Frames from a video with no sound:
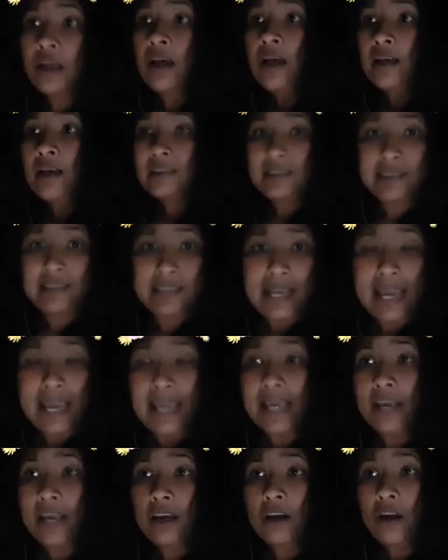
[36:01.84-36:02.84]

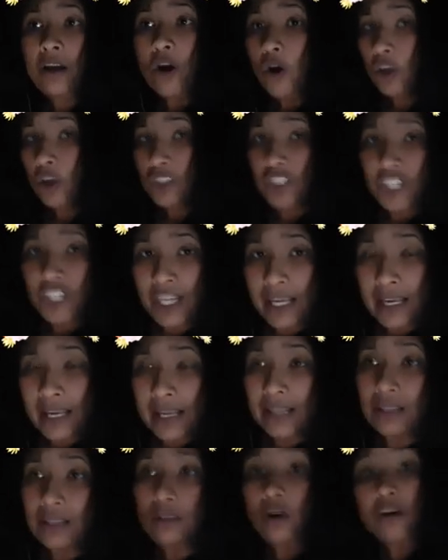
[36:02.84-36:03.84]
steak or
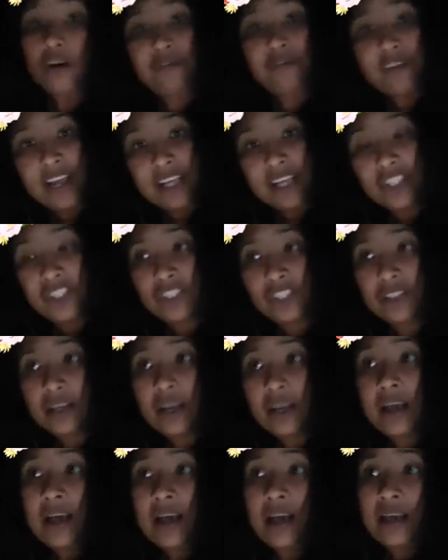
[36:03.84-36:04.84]
chicken or fish,
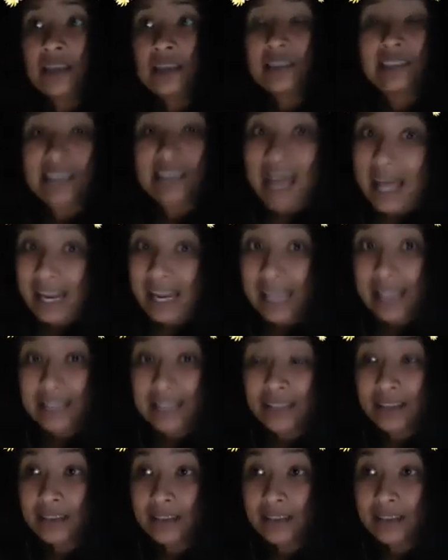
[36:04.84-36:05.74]
salad,